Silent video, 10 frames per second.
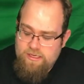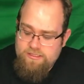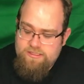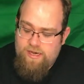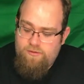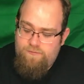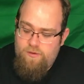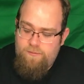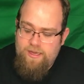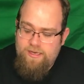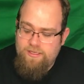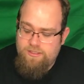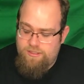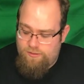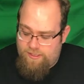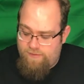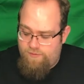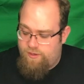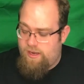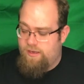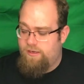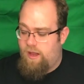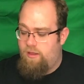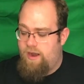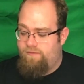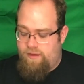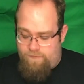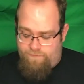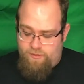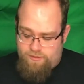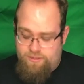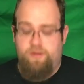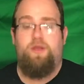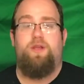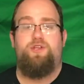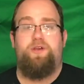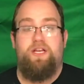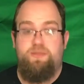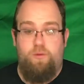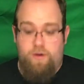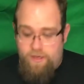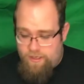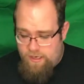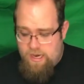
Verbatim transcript: styrofoam in to give your gun a lot of comfort so you can transport it.